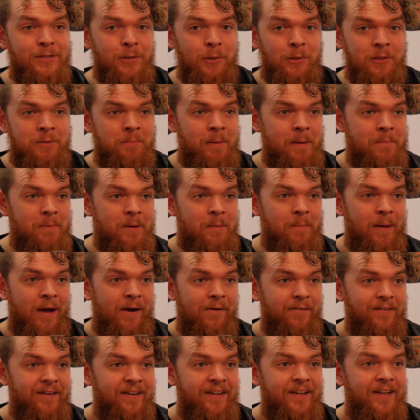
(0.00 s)
talk to people
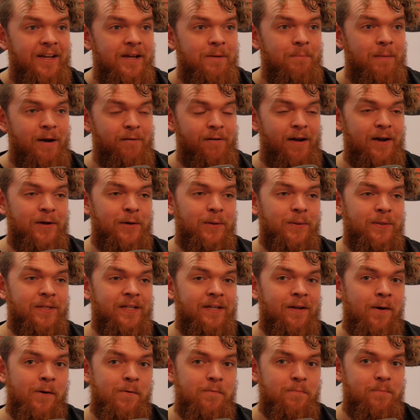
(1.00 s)
about my record,
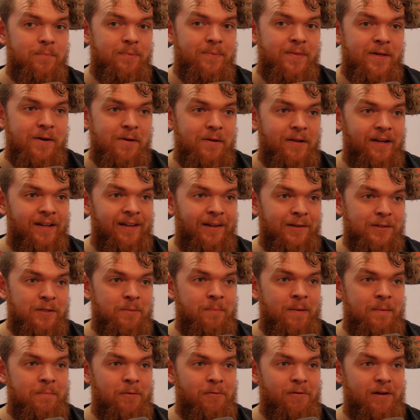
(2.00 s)
and hope that lots
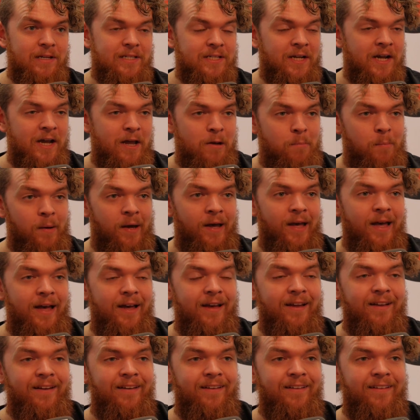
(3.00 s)
of people are excited by it,
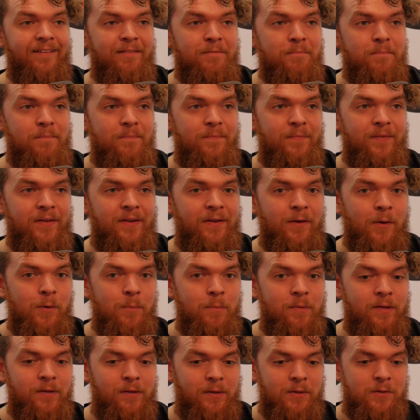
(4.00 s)
and
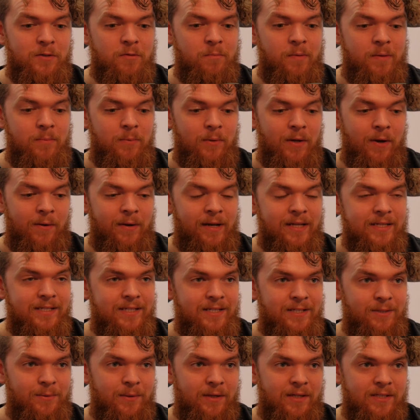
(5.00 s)
hope that lots of people go and
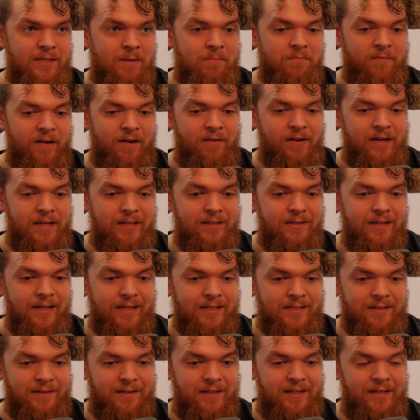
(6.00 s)
listen to it, because I'm very
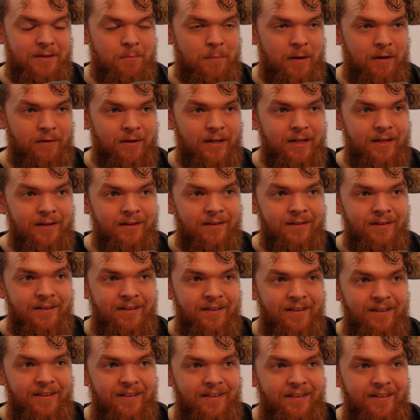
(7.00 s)
excited about it and
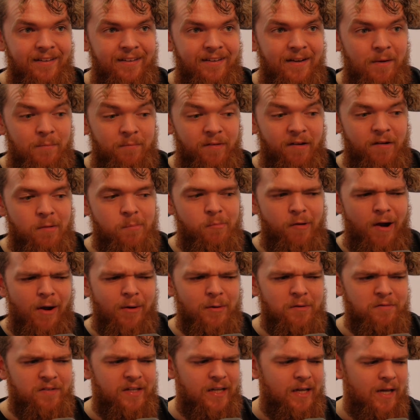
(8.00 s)
I'm very
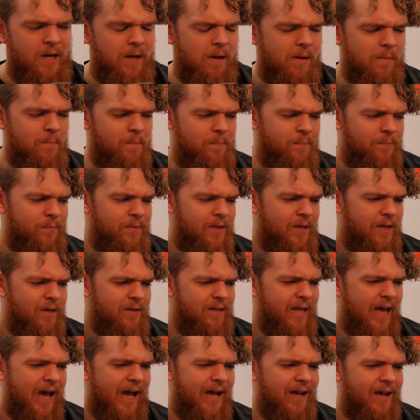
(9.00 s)
proud of it. And
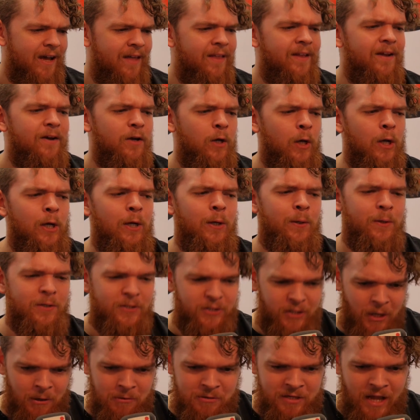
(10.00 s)
I've got a lot of
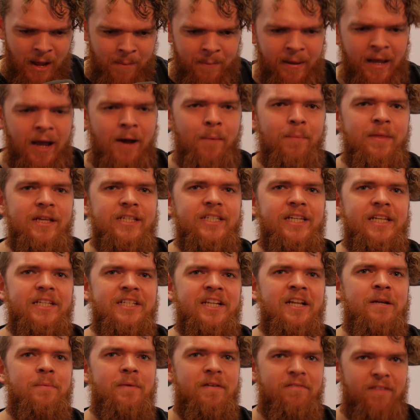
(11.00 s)
shows coming up. This year's
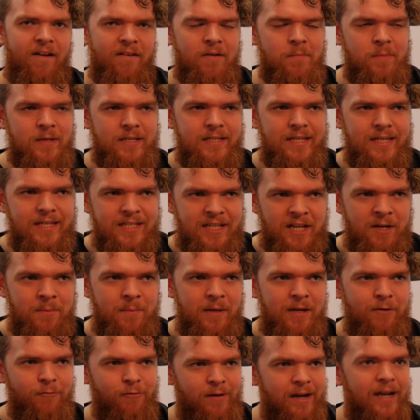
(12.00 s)
going to be very busy. It's going to
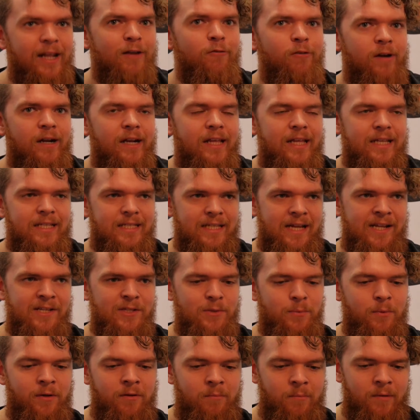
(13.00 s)
be a really, really
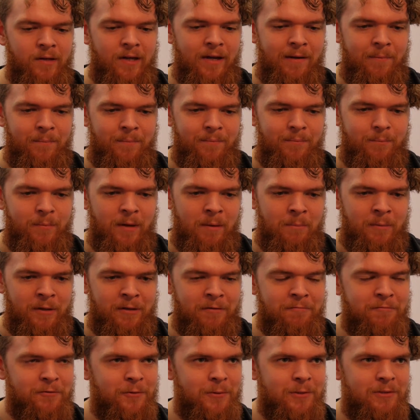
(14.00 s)
intense one, but I'm
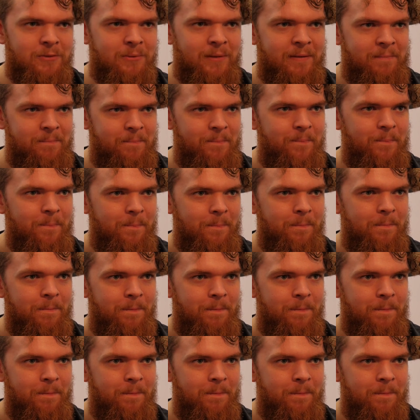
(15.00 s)
looking forward to it. Yeah,